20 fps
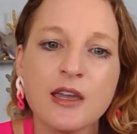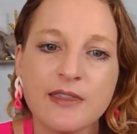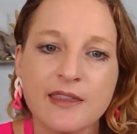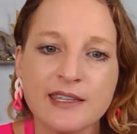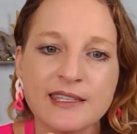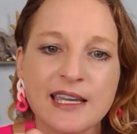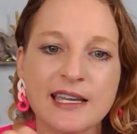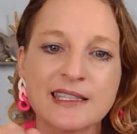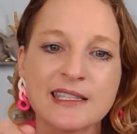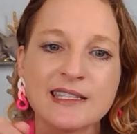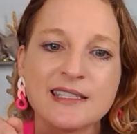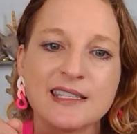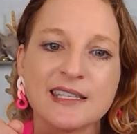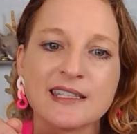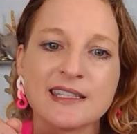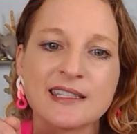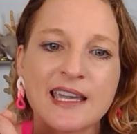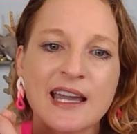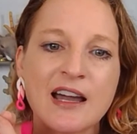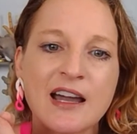This has a
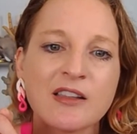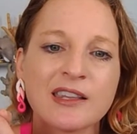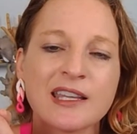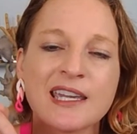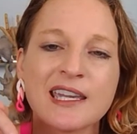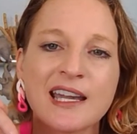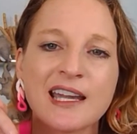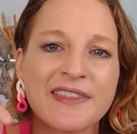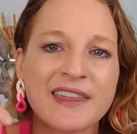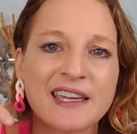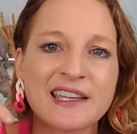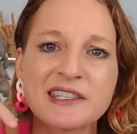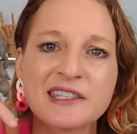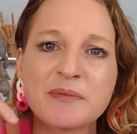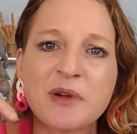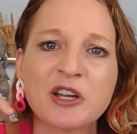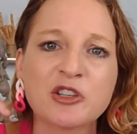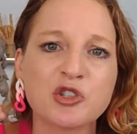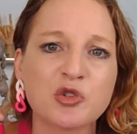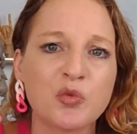discount link. I think it's
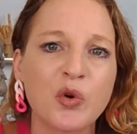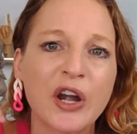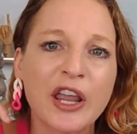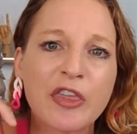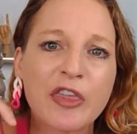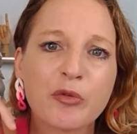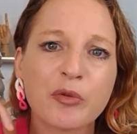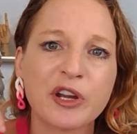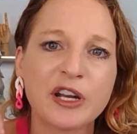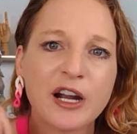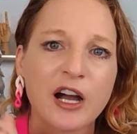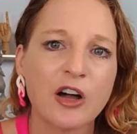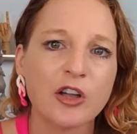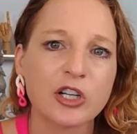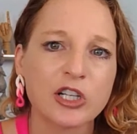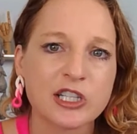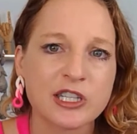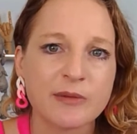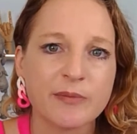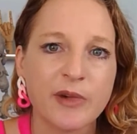about
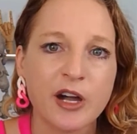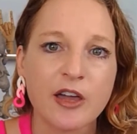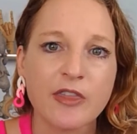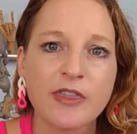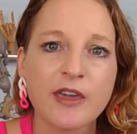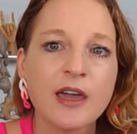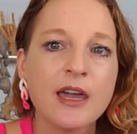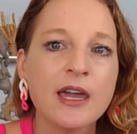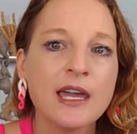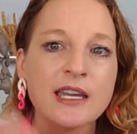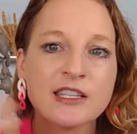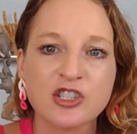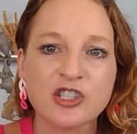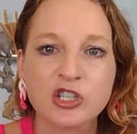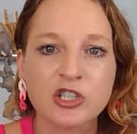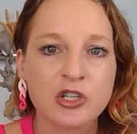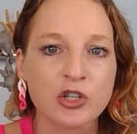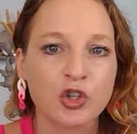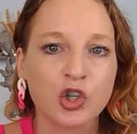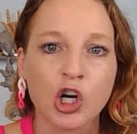$23 a month,
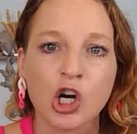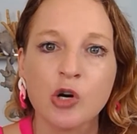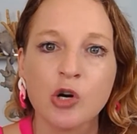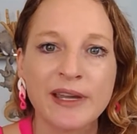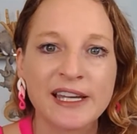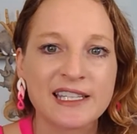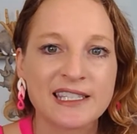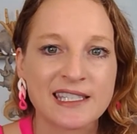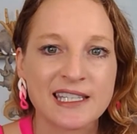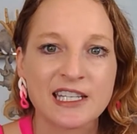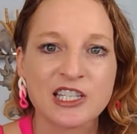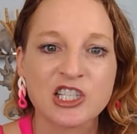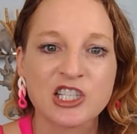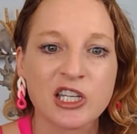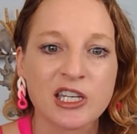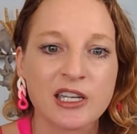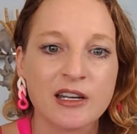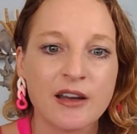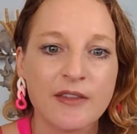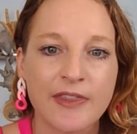just a Chrome
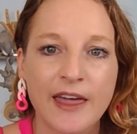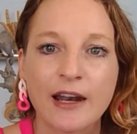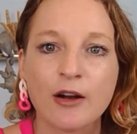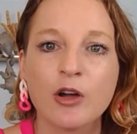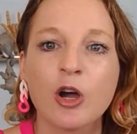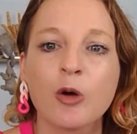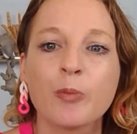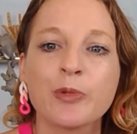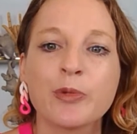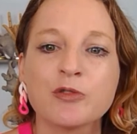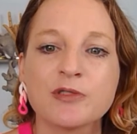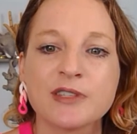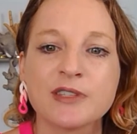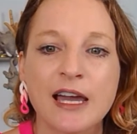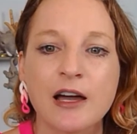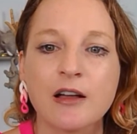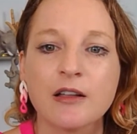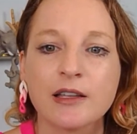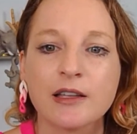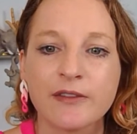extension. That'll help you
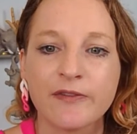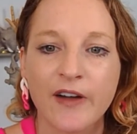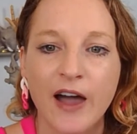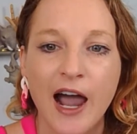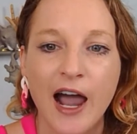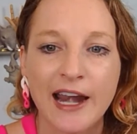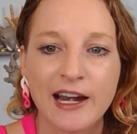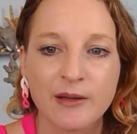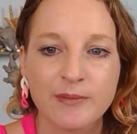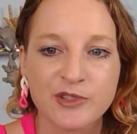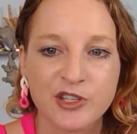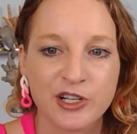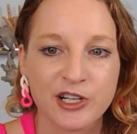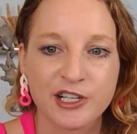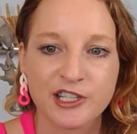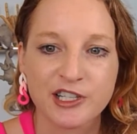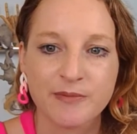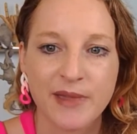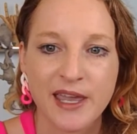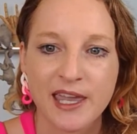tell if items are
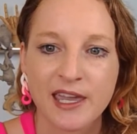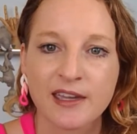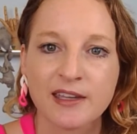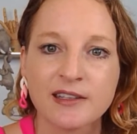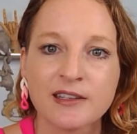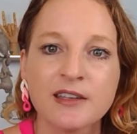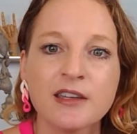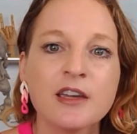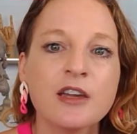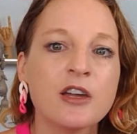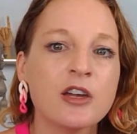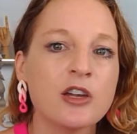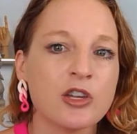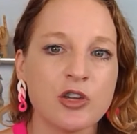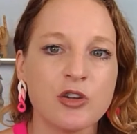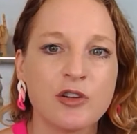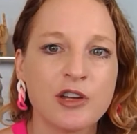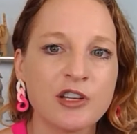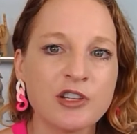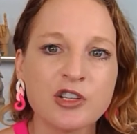in demand.
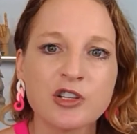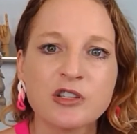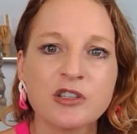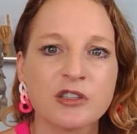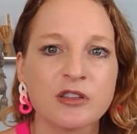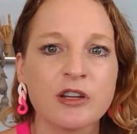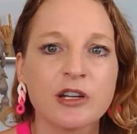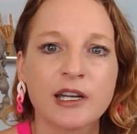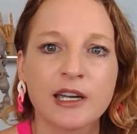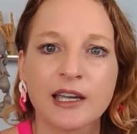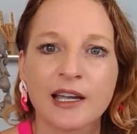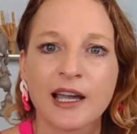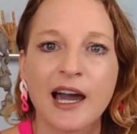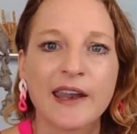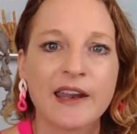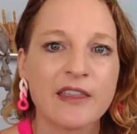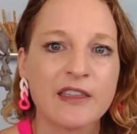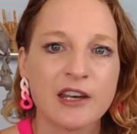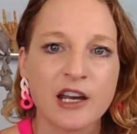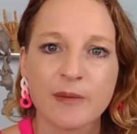You can just look at
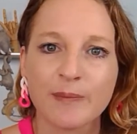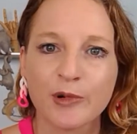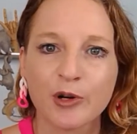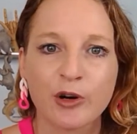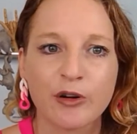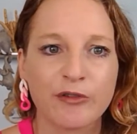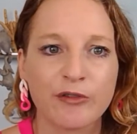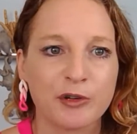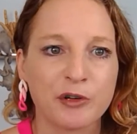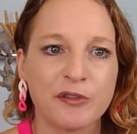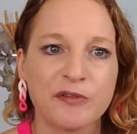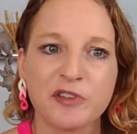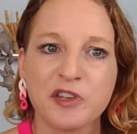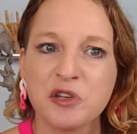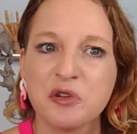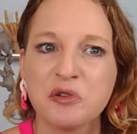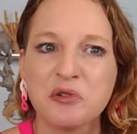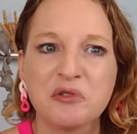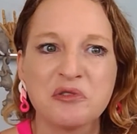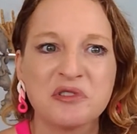kind of the number of
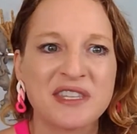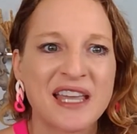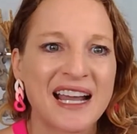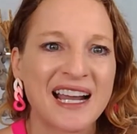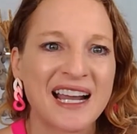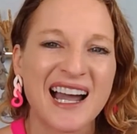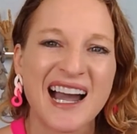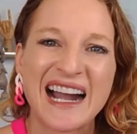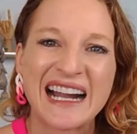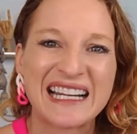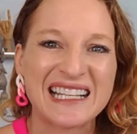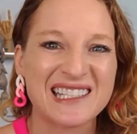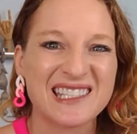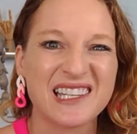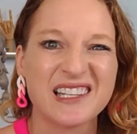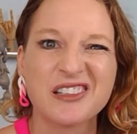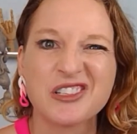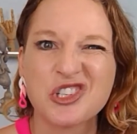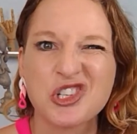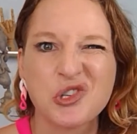reviews. That kind of
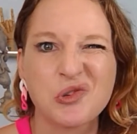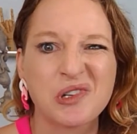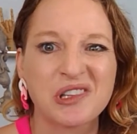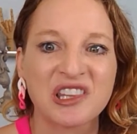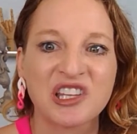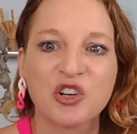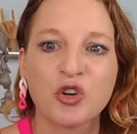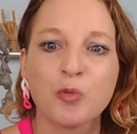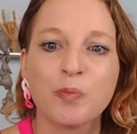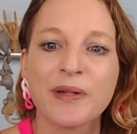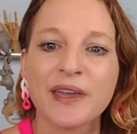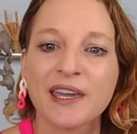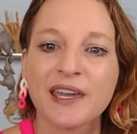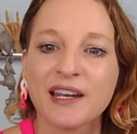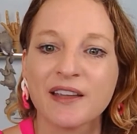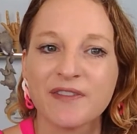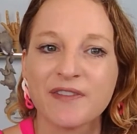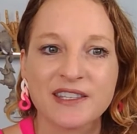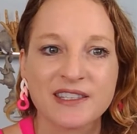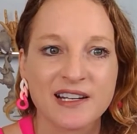tells you a little bit
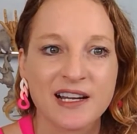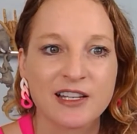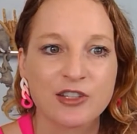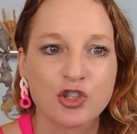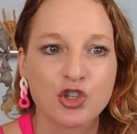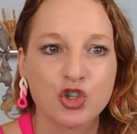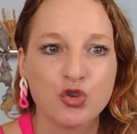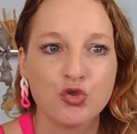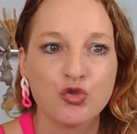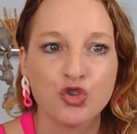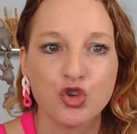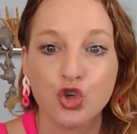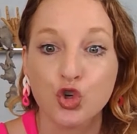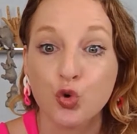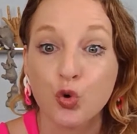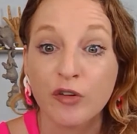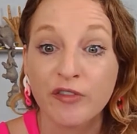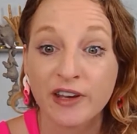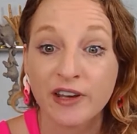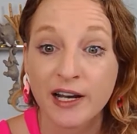if it's not too
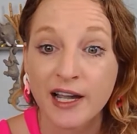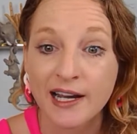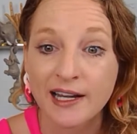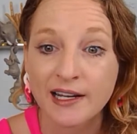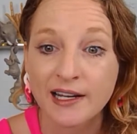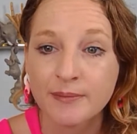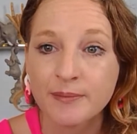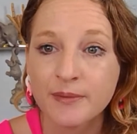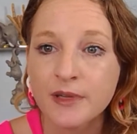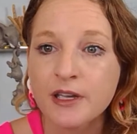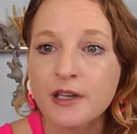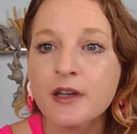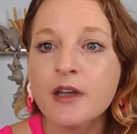new of an item.